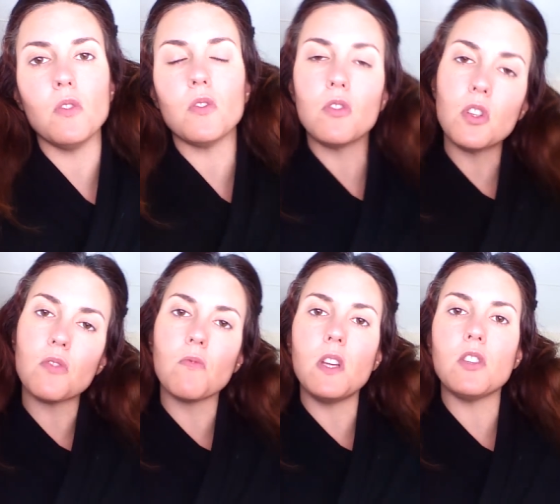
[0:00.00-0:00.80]
So
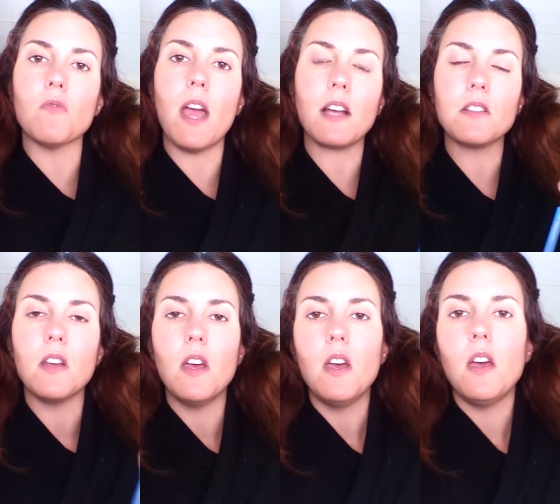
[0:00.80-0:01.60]
just redirect
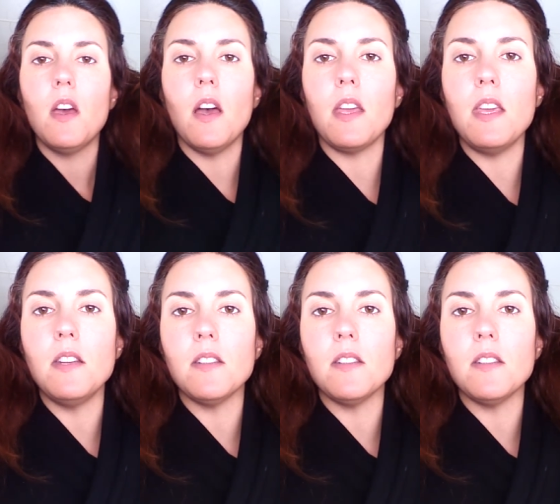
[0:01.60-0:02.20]
a heat